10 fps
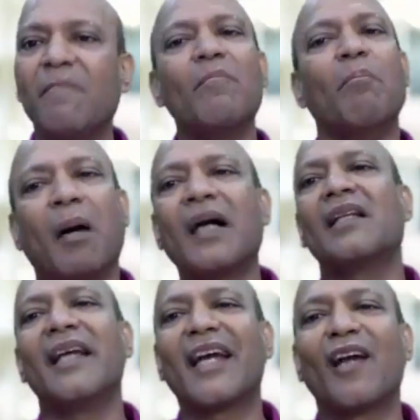
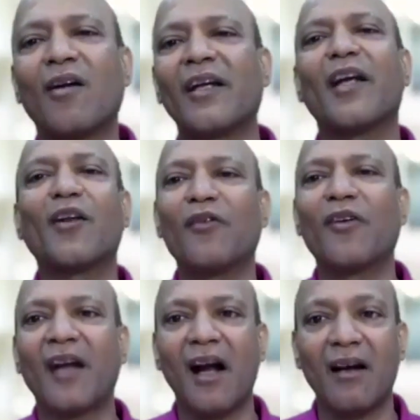but they cannot take you for
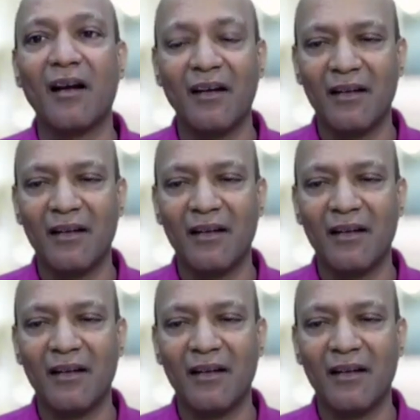granted.